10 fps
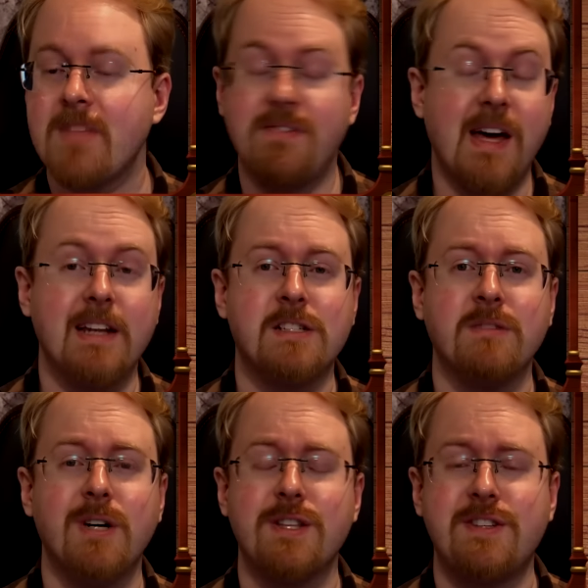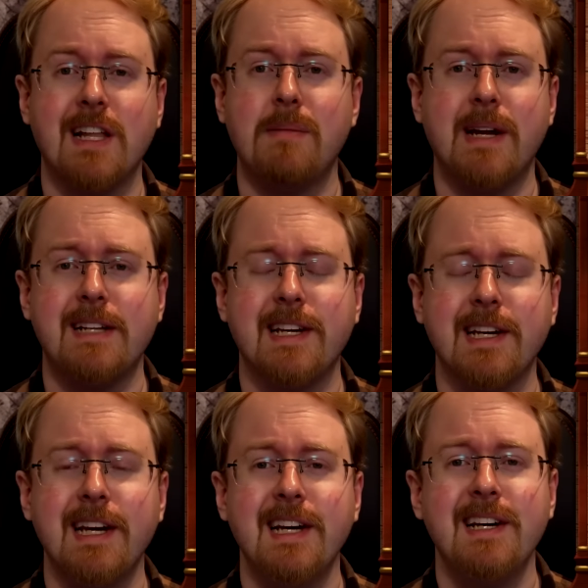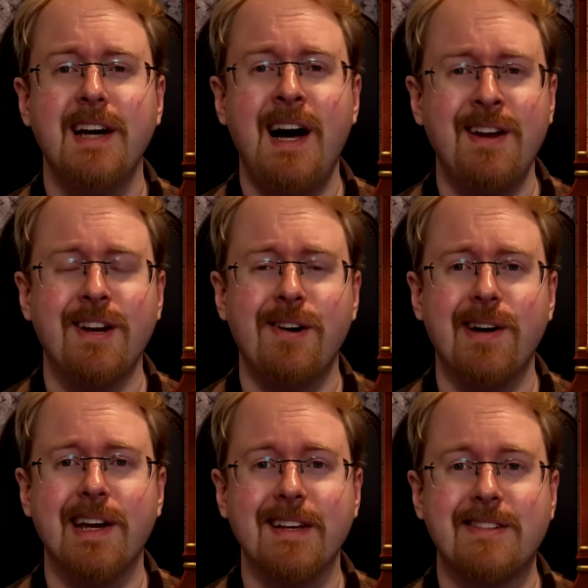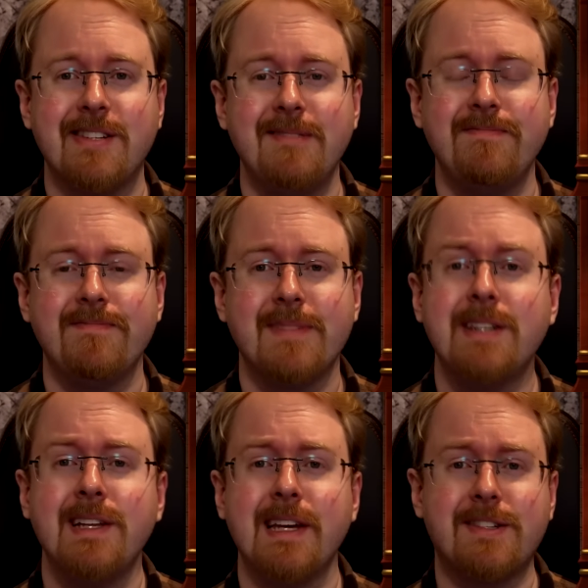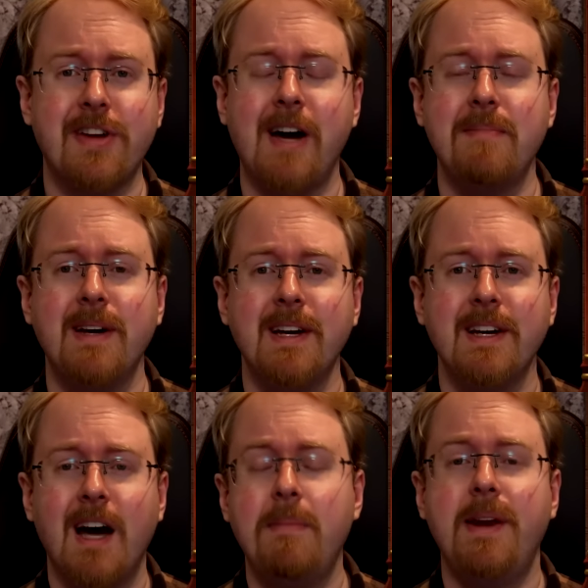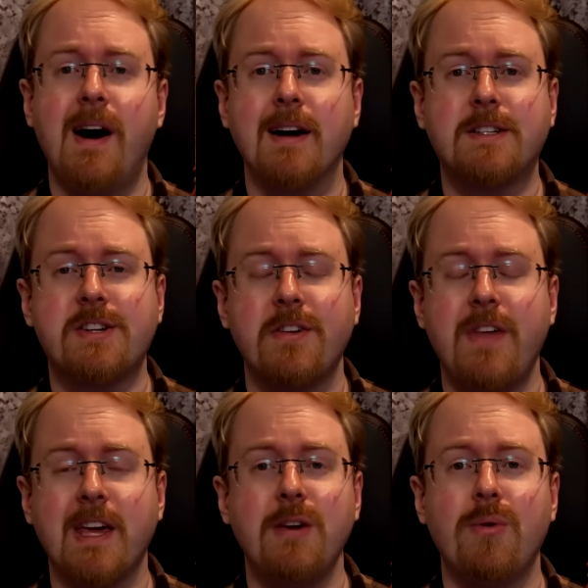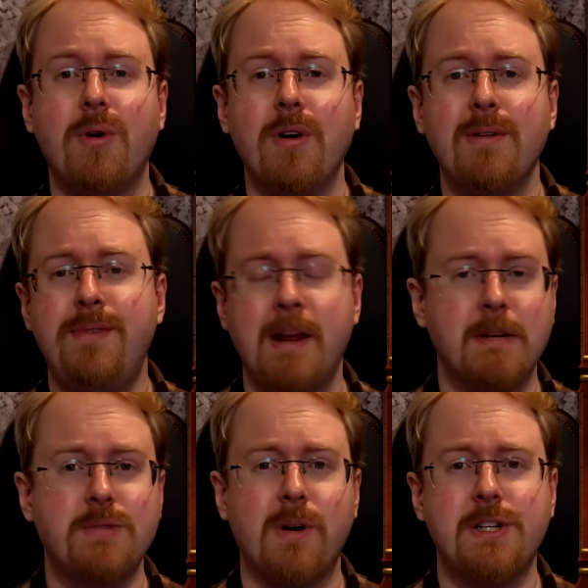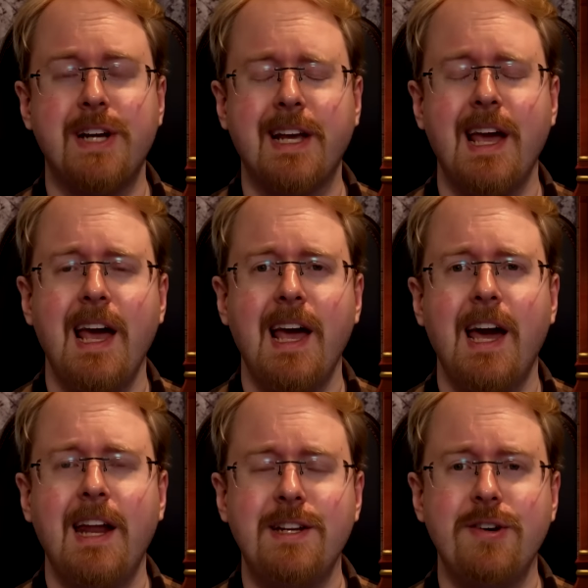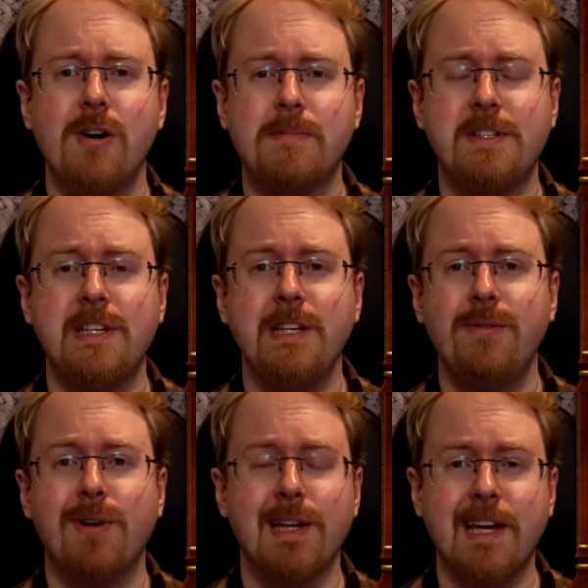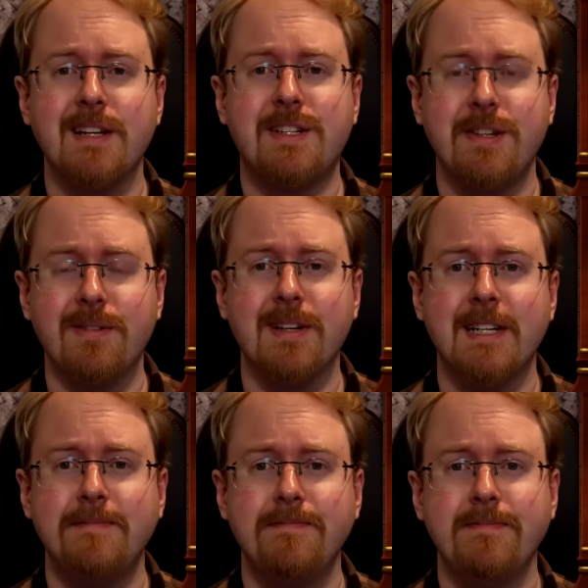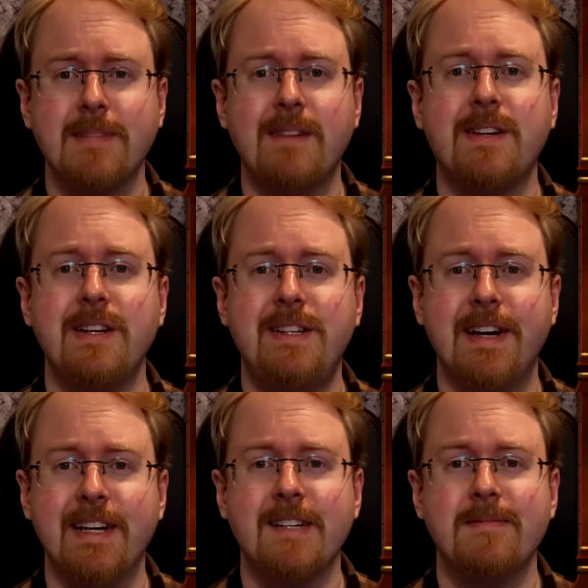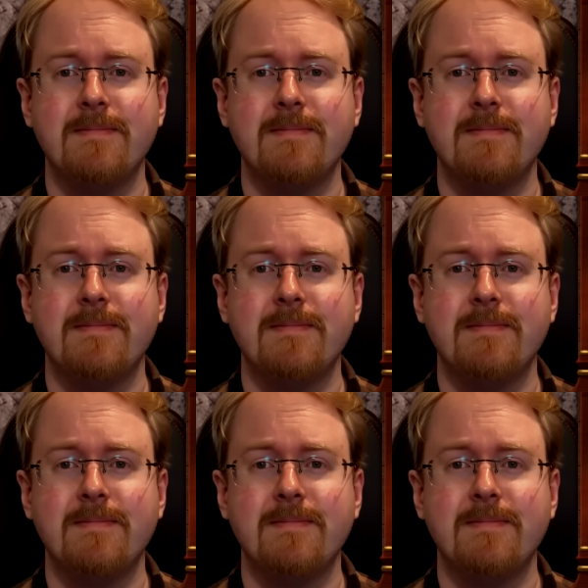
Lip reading: If that isn't worth celebrating, I don't know what is. Until next time, I've been Arch. Thank you all very much for watching, and I do hope to see you all again soon. Have a good day.